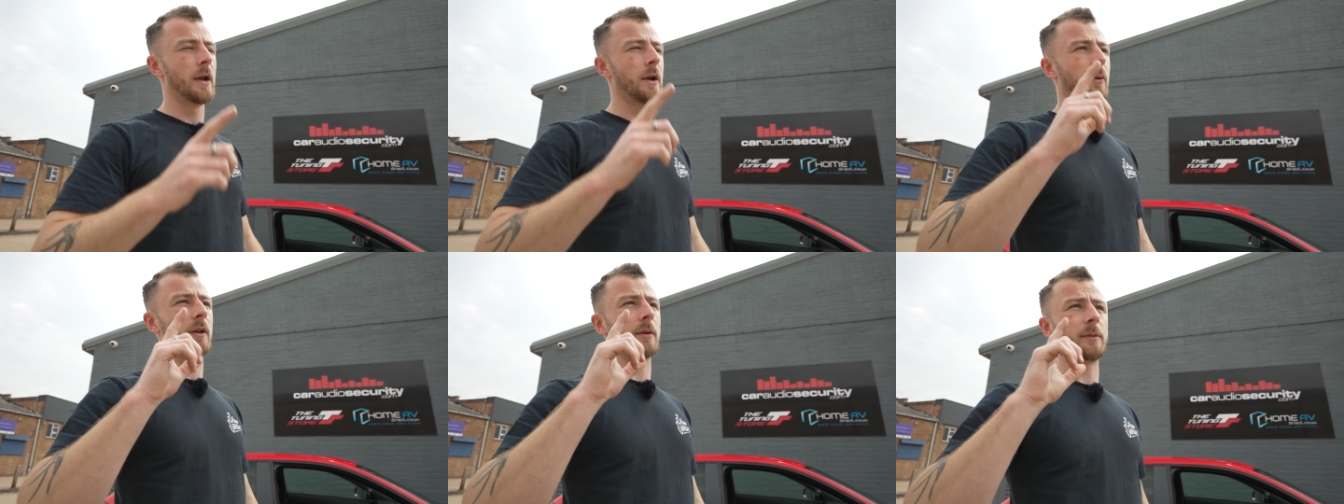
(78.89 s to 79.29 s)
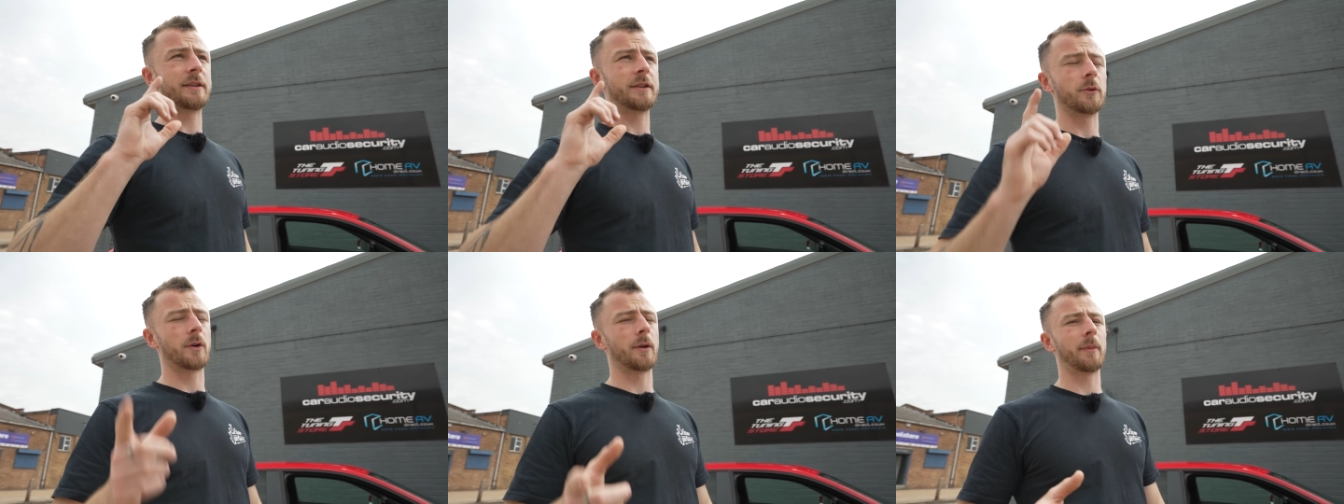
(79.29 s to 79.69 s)
we're going to be
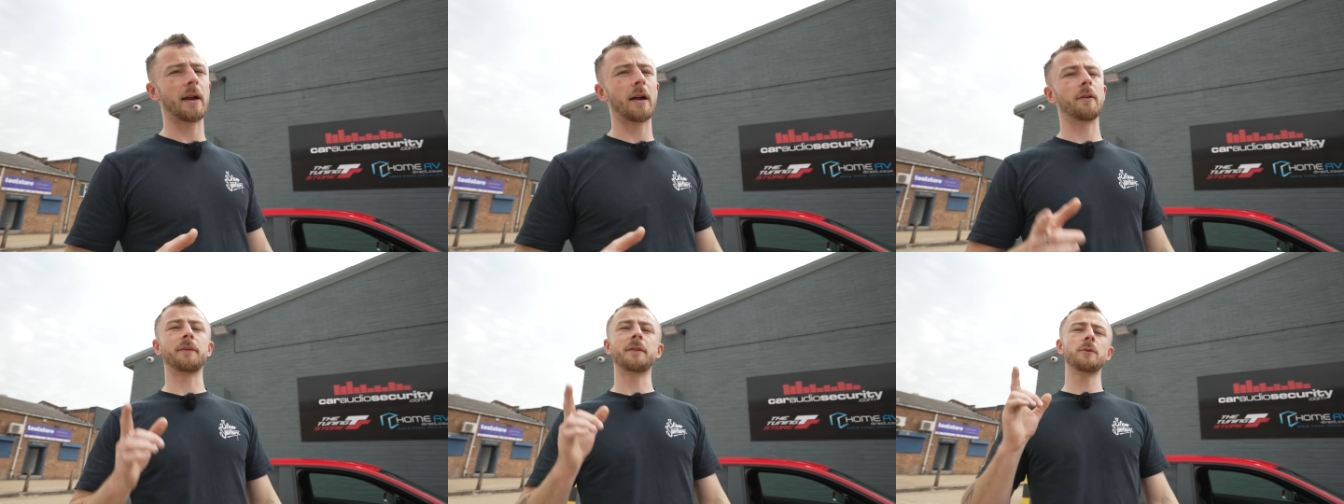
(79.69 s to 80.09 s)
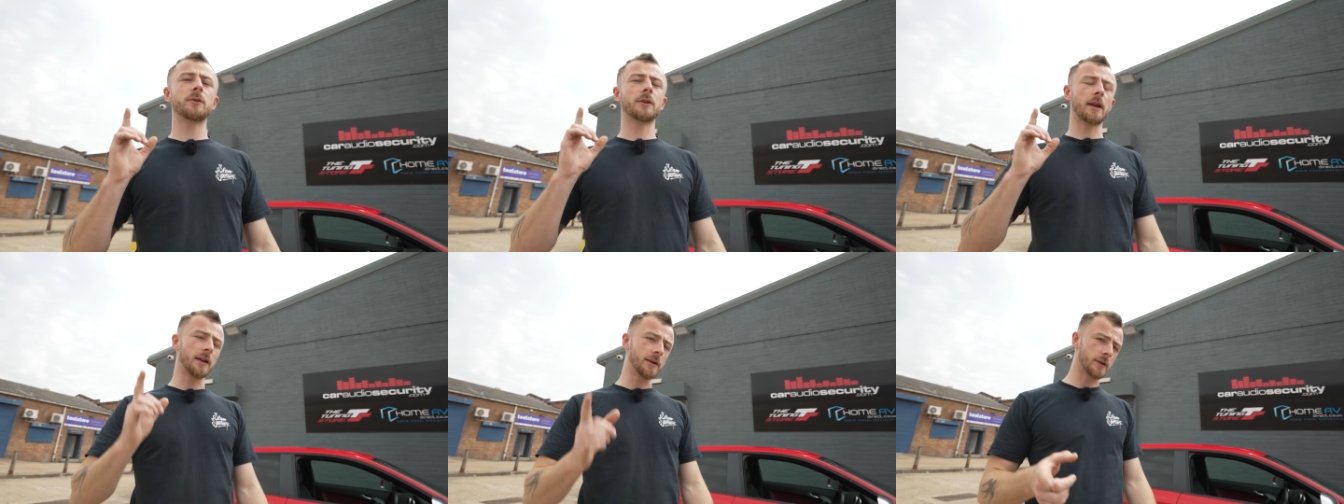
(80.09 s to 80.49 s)
talking about a few
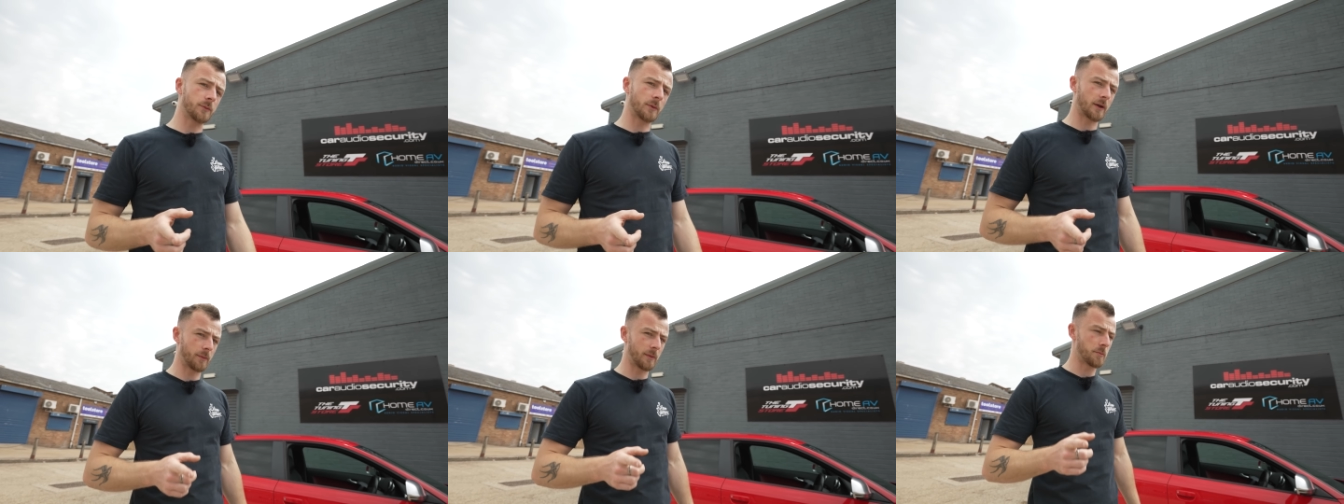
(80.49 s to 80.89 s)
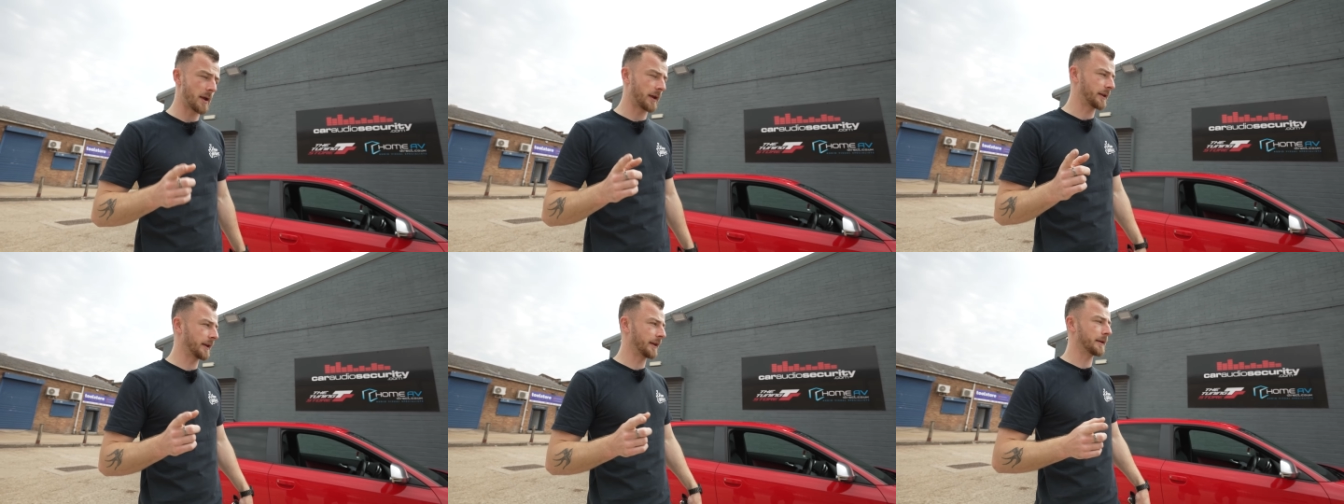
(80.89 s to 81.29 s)
changes we're going to be
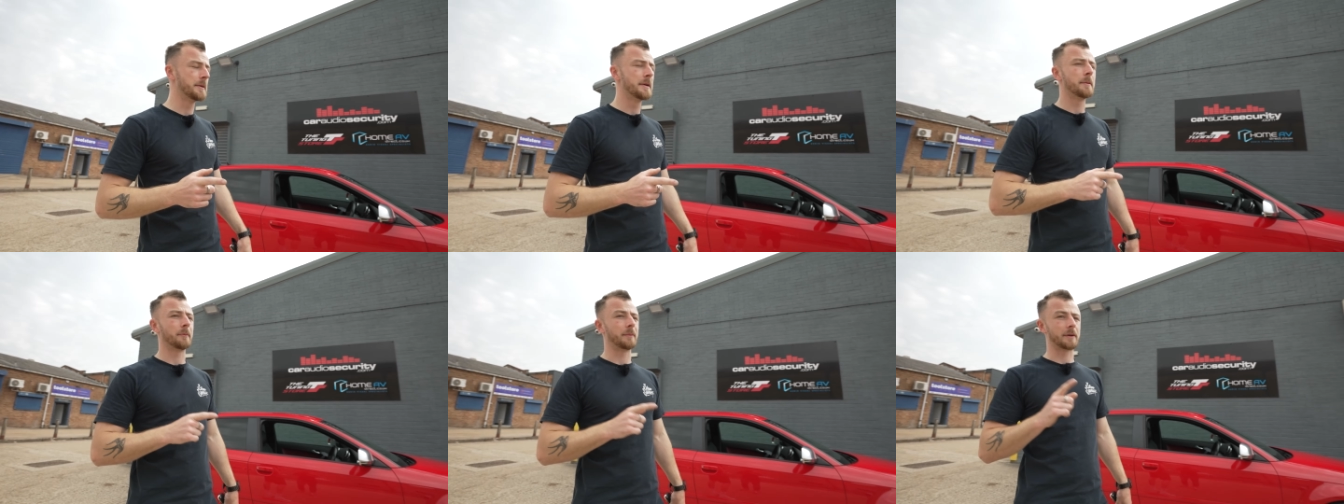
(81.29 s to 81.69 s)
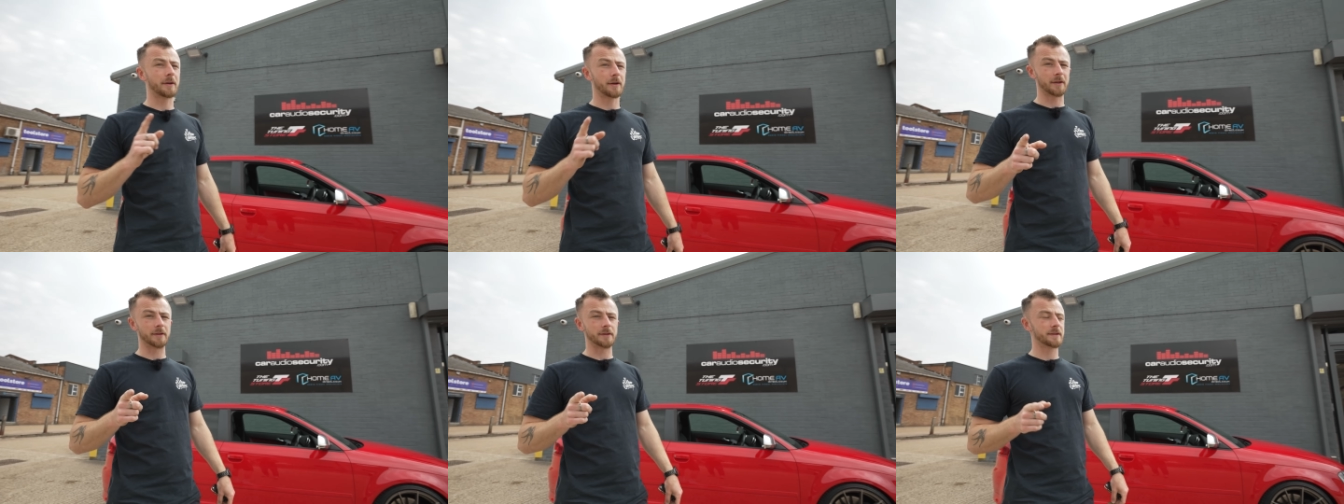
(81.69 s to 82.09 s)
making
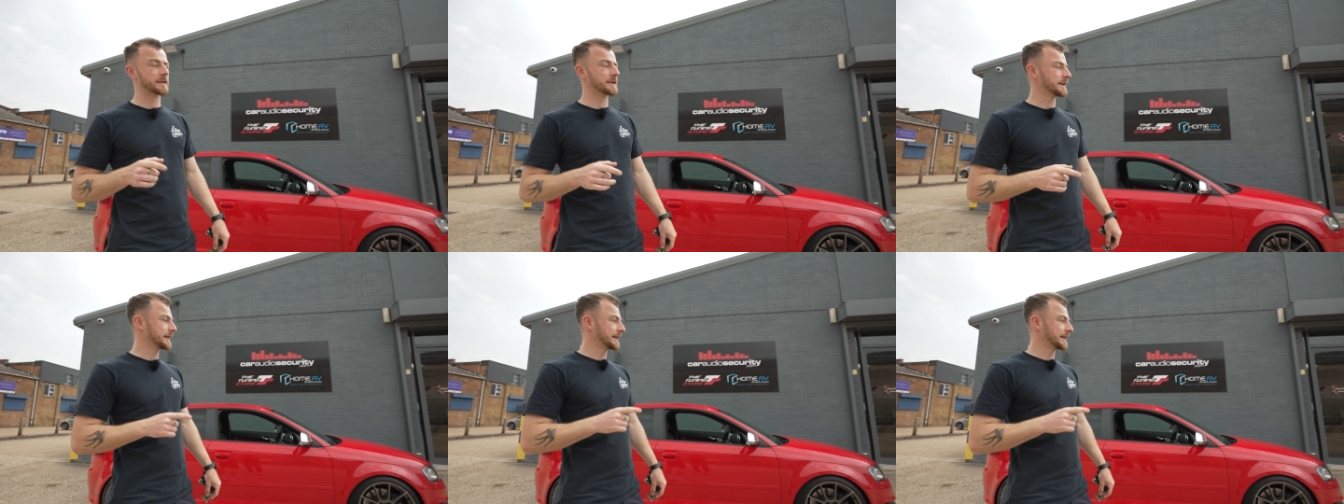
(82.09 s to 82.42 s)
because